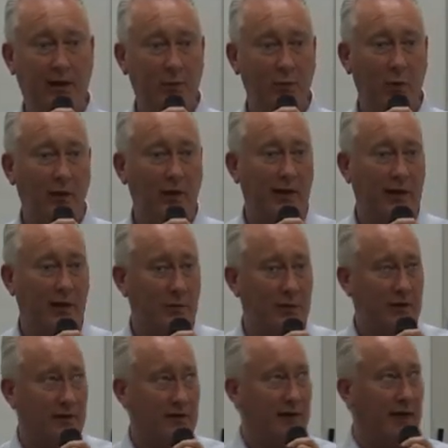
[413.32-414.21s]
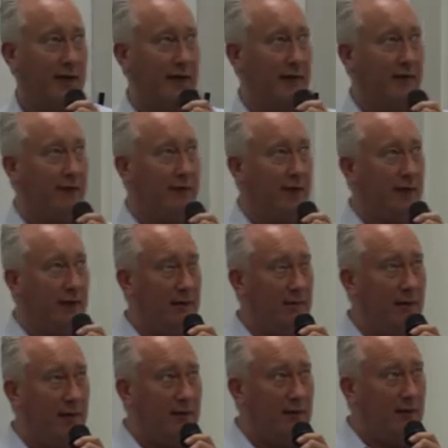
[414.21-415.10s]
One thing I would say is that the
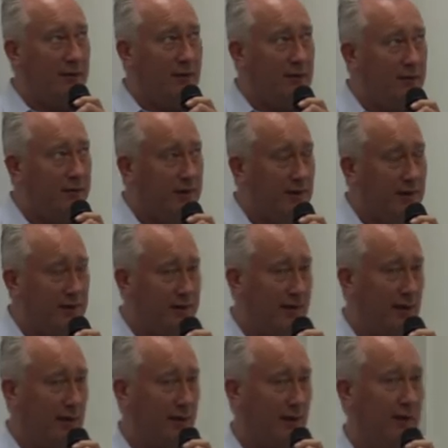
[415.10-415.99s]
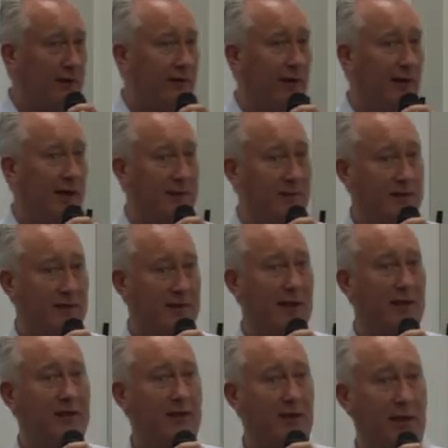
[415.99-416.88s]
methodology to settle these claims has
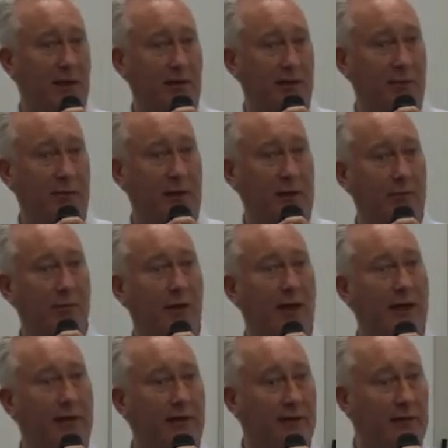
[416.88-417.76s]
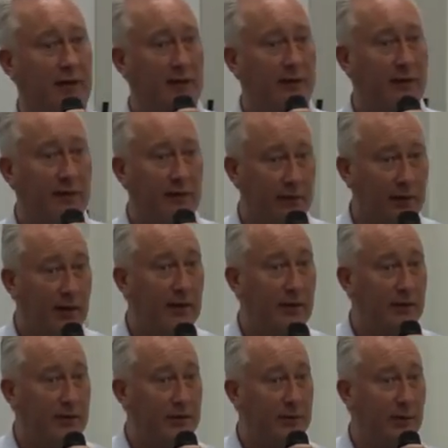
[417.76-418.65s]
actually only been in place since
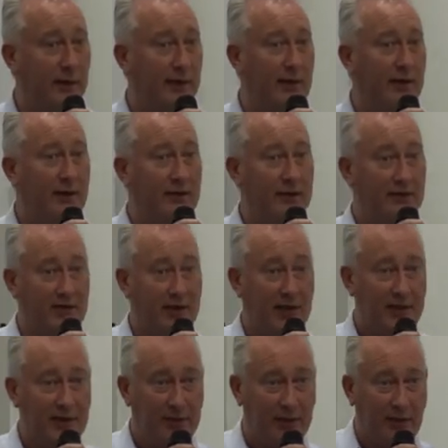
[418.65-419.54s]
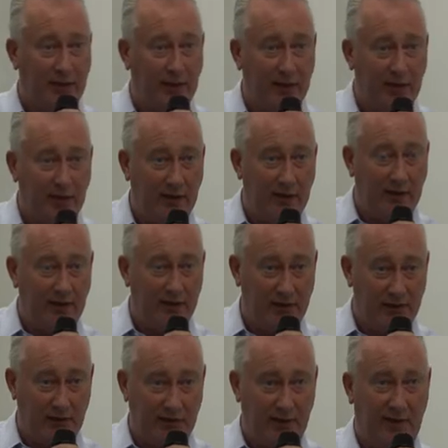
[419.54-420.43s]
the 29th of January
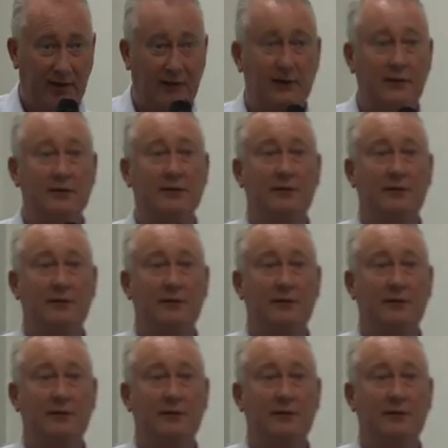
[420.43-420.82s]
this year.